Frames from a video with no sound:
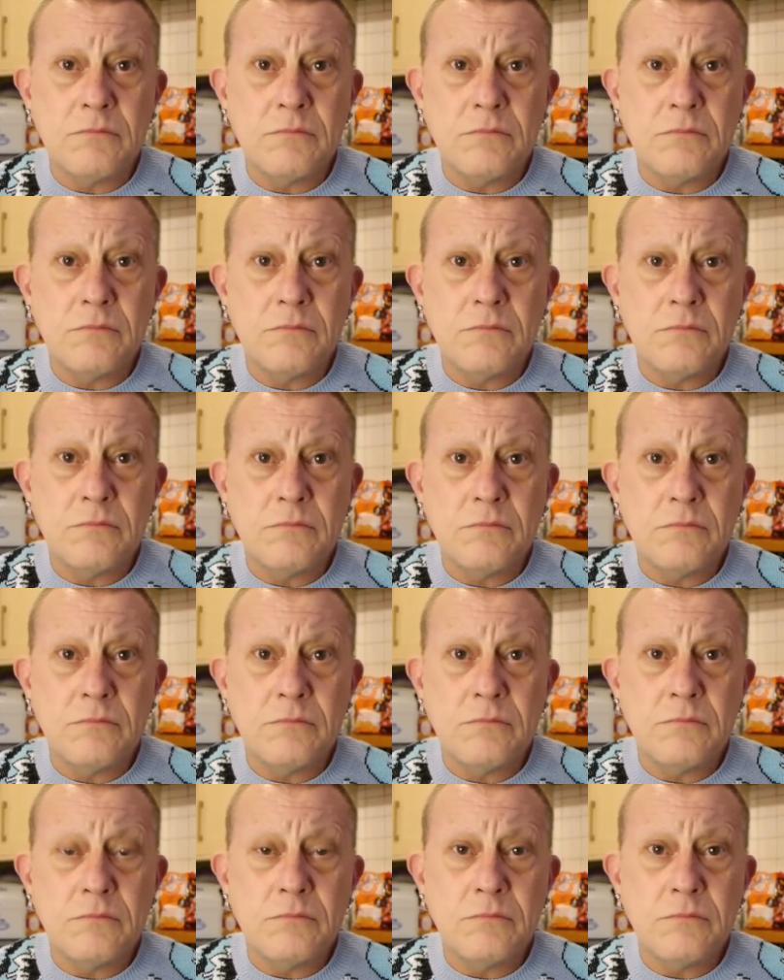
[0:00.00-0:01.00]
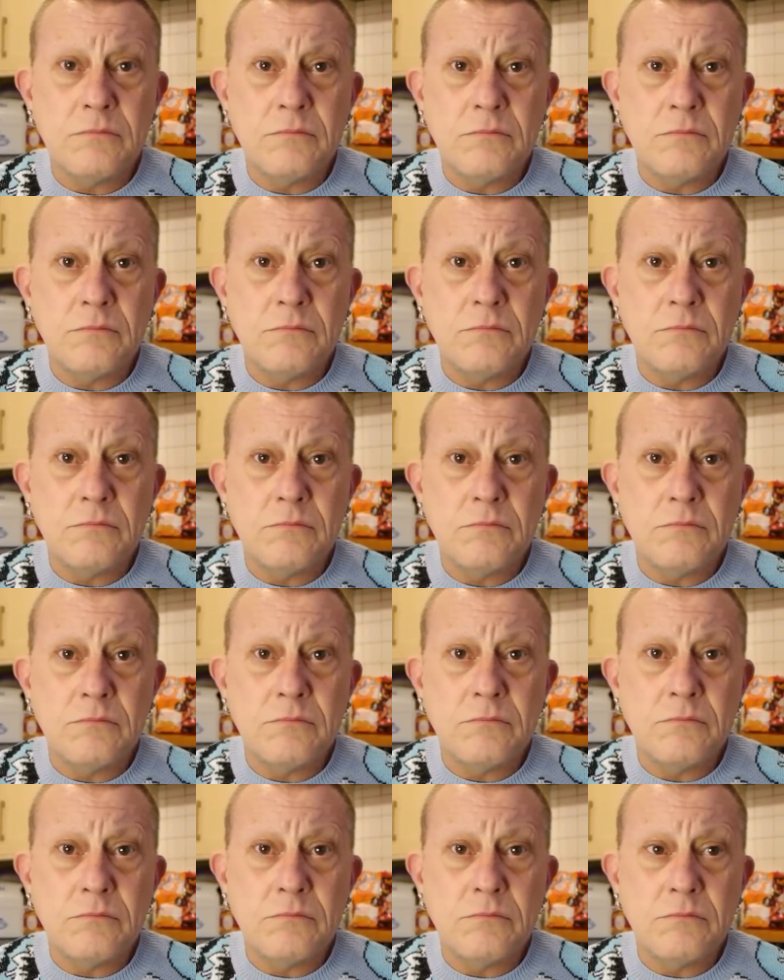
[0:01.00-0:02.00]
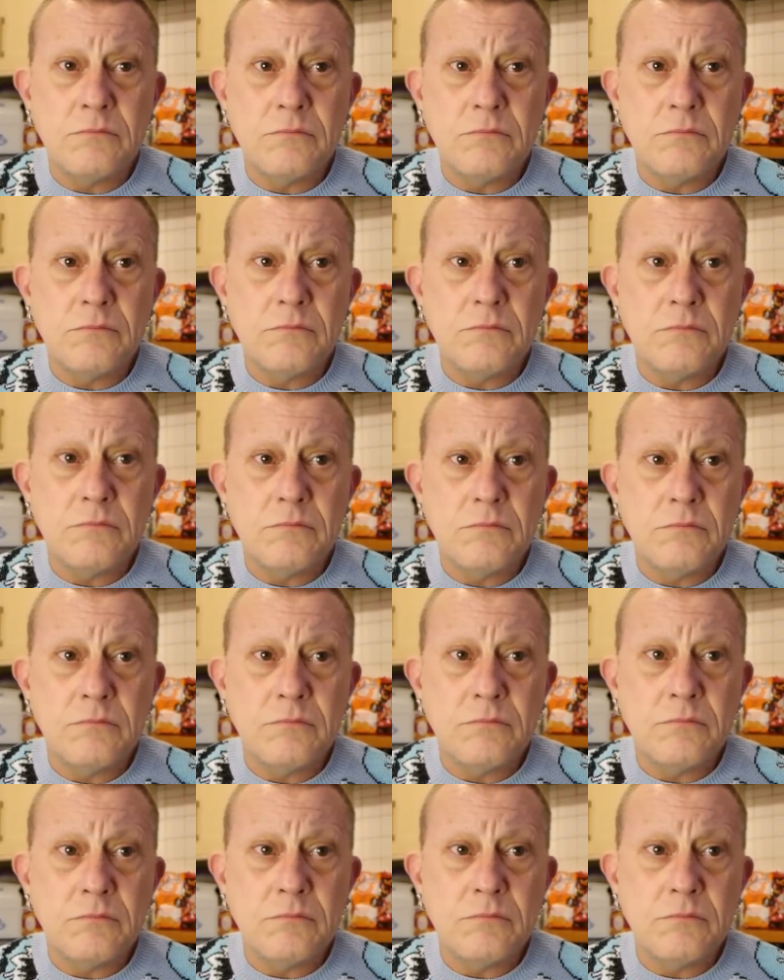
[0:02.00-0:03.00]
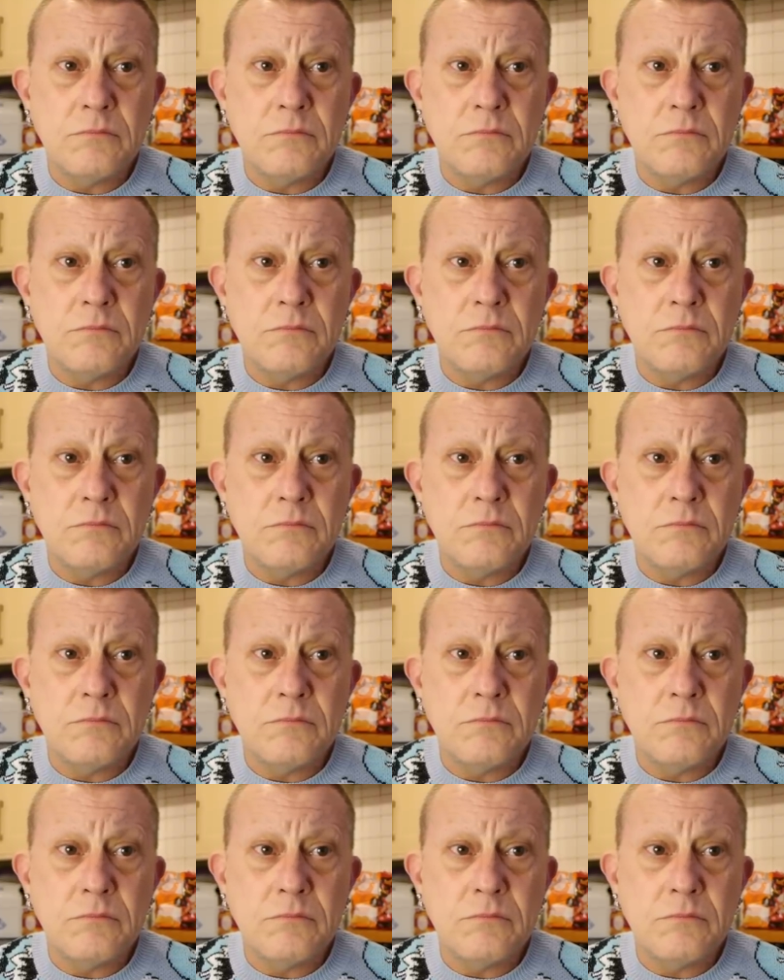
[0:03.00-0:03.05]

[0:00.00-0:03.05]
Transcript: [no speech]